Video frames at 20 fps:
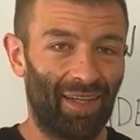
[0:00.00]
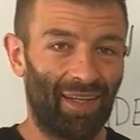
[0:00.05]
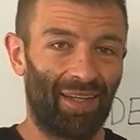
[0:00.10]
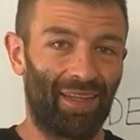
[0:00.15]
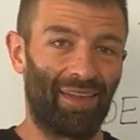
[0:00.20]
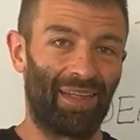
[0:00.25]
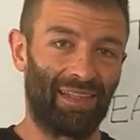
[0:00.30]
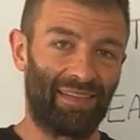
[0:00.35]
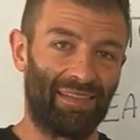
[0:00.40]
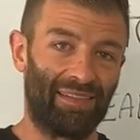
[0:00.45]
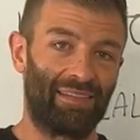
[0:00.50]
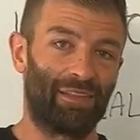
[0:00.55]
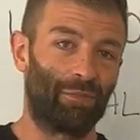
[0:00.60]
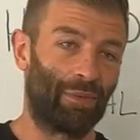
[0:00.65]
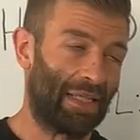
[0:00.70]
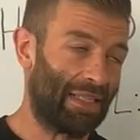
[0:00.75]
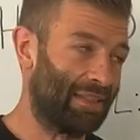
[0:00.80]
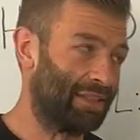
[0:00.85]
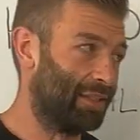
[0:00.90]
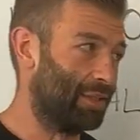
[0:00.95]
This is the
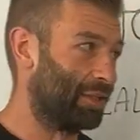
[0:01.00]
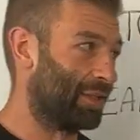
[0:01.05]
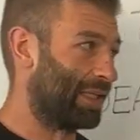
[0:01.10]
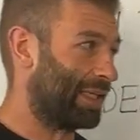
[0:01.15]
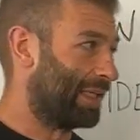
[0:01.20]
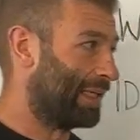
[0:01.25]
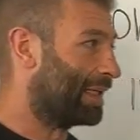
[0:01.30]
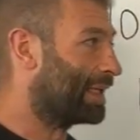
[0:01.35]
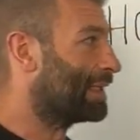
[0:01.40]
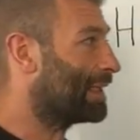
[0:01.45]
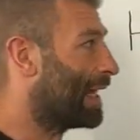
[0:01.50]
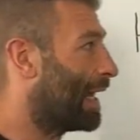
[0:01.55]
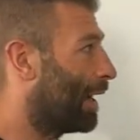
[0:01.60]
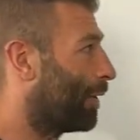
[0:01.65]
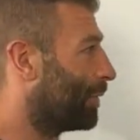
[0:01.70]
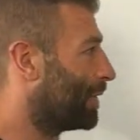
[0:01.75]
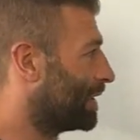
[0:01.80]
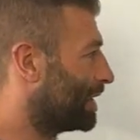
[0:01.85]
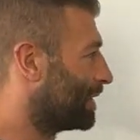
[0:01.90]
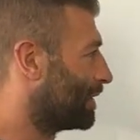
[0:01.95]
way to look at it.
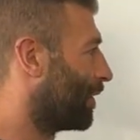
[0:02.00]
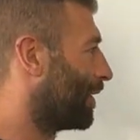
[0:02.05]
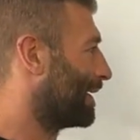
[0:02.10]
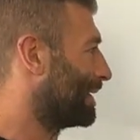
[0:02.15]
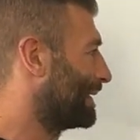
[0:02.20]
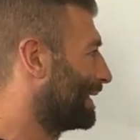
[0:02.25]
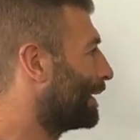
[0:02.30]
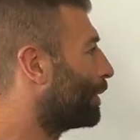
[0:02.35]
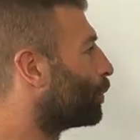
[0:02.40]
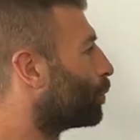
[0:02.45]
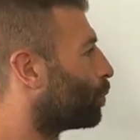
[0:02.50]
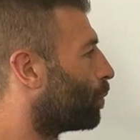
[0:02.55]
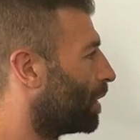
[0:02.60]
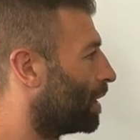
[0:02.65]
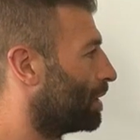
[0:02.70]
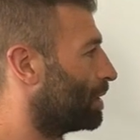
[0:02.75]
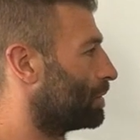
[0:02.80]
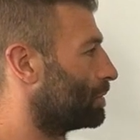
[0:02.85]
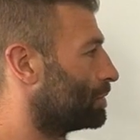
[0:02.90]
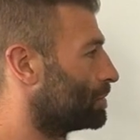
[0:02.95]
Now, in an ideal
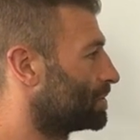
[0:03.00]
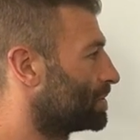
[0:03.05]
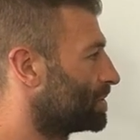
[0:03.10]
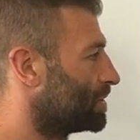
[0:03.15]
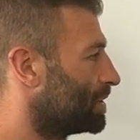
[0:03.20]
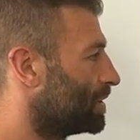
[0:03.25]
world,